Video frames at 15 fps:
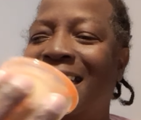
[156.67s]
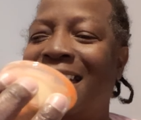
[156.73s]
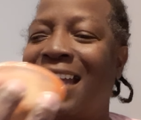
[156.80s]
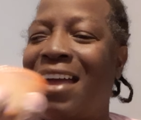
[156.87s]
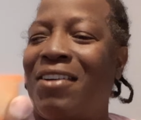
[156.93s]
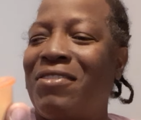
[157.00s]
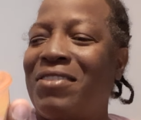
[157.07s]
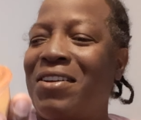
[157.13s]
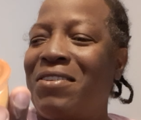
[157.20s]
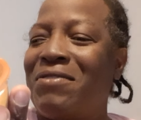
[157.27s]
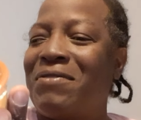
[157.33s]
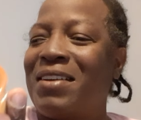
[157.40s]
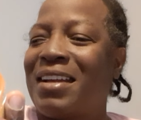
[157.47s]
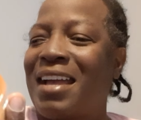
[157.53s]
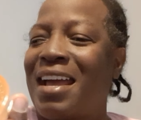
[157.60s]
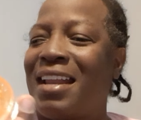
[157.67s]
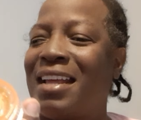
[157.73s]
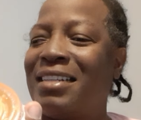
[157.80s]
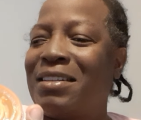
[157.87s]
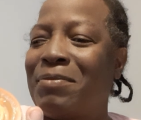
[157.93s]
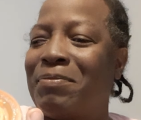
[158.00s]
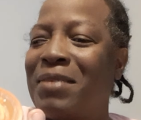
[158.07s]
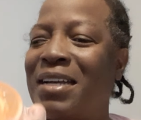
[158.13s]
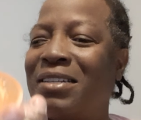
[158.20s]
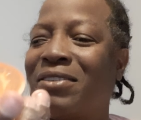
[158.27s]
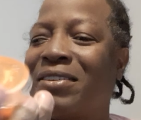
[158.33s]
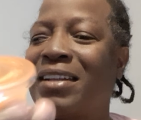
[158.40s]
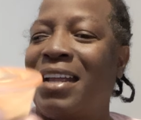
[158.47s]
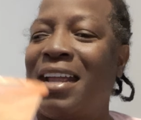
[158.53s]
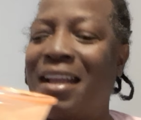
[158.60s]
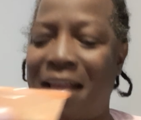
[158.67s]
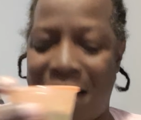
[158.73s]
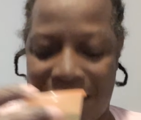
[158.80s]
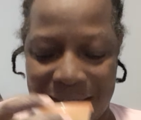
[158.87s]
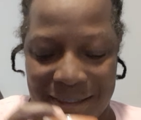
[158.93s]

I don't know what kind. That's a mustard and hot